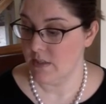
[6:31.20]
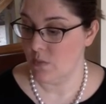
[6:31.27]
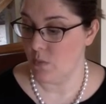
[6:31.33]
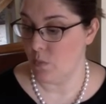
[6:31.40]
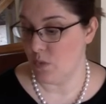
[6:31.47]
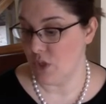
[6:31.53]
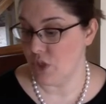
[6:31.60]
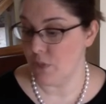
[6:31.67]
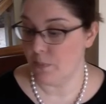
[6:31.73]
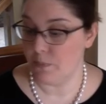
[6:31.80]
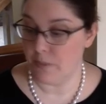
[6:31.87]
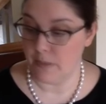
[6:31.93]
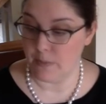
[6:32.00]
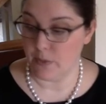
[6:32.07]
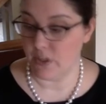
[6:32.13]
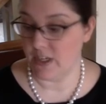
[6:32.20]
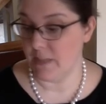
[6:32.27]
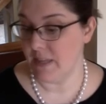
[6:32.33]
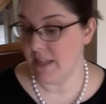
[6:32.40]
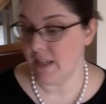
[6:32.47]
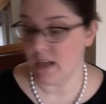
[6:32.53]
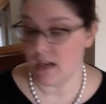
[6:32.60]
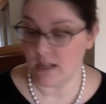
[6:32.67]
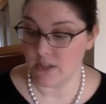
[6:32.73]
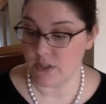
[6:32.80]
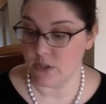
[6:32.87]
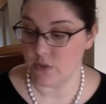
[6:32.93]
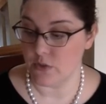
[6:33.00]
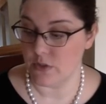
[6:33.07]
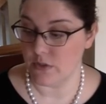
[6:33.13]
in which the people could amend the
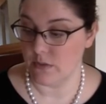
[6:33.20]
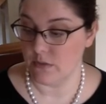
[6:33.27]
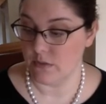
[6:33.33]
Constitution.